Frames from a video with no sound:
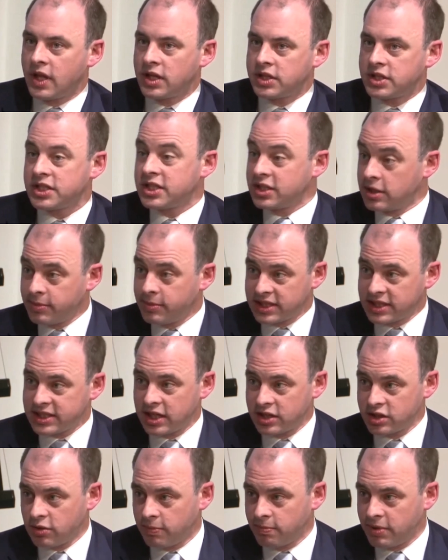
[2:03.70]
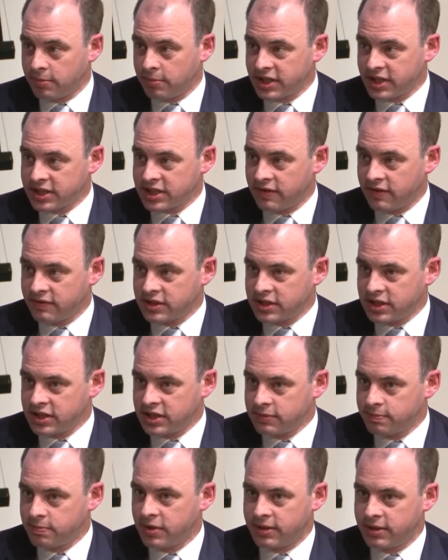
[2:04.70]
to some extent, on public
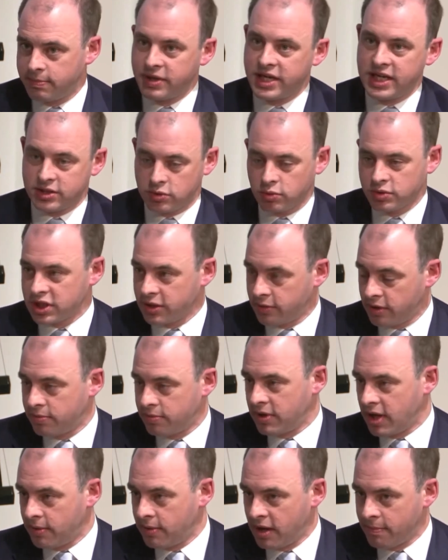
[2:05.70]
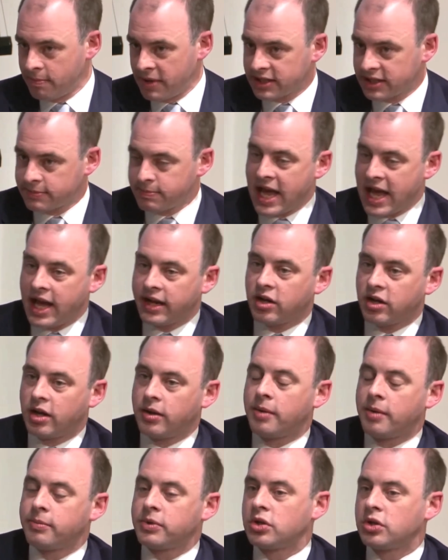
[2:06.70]
services, but it's also a mixed bag.
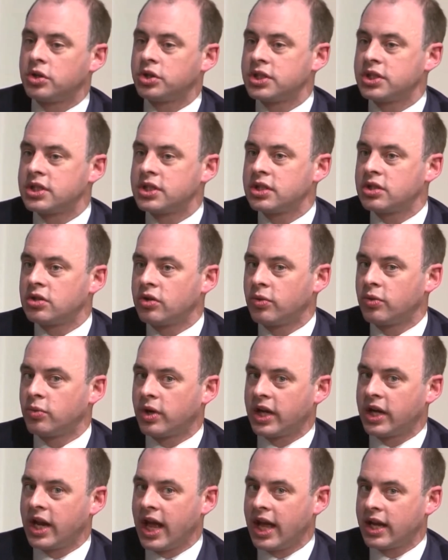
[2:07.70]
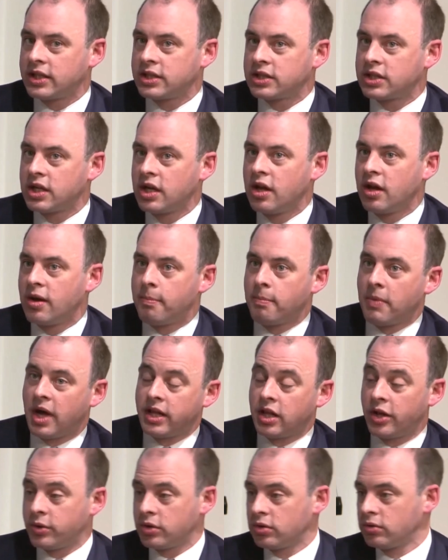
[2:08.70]
I'm conscious that on the one hand, my
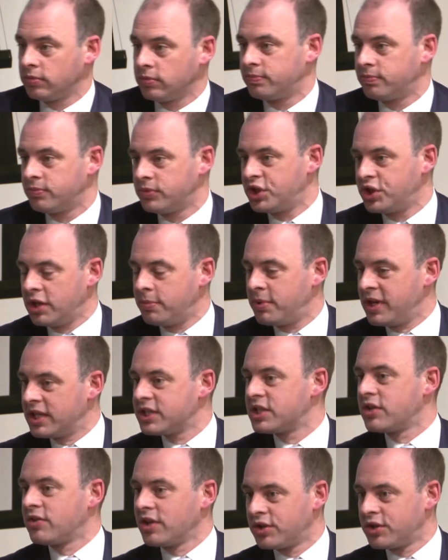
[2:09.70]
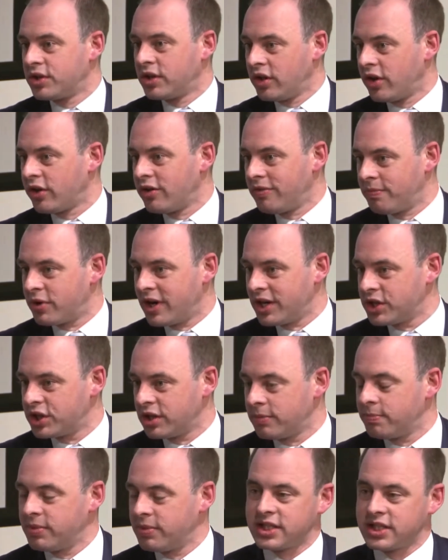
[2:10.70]
local GPs are under a lot of
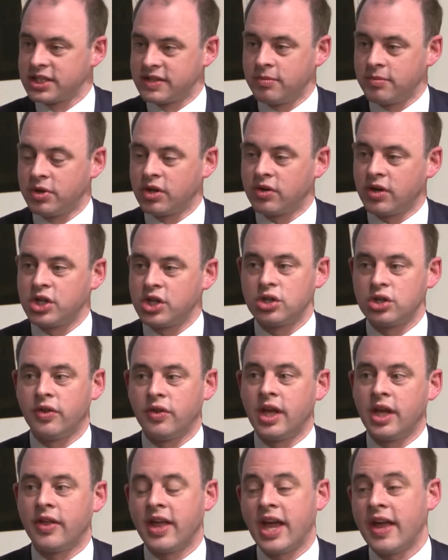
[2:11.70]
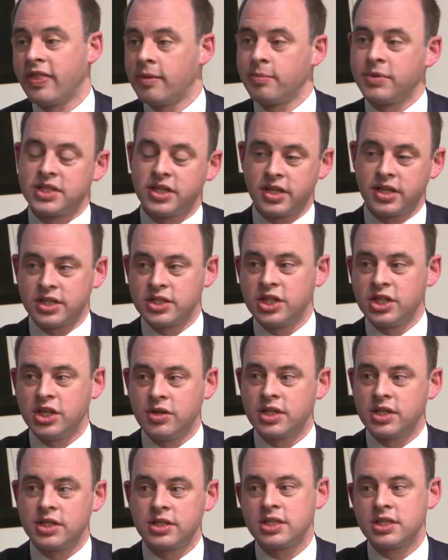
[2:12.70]
pressure because of immigration. On the other hand, the maternity
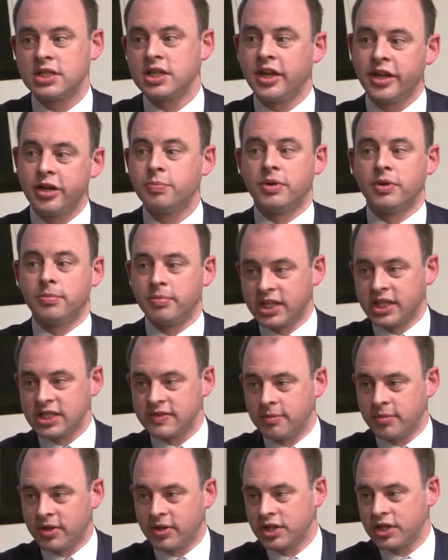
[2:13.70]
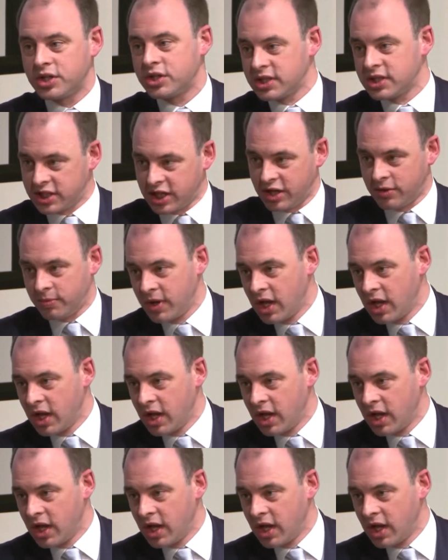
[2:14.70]
unit is still open because of immigration. So